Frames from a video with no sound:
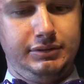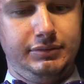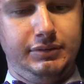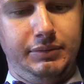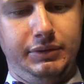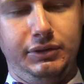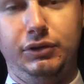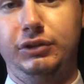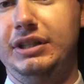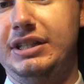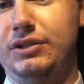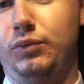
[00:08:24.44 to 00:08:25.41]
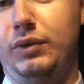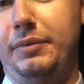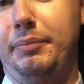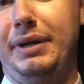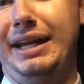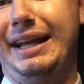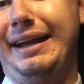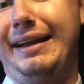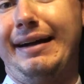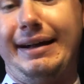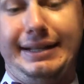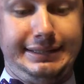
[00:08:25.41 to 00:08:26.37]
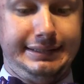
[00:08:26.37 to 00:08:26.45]
Remember, the goal is one big
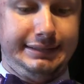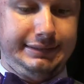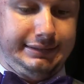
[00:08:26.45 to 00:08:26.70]
knot.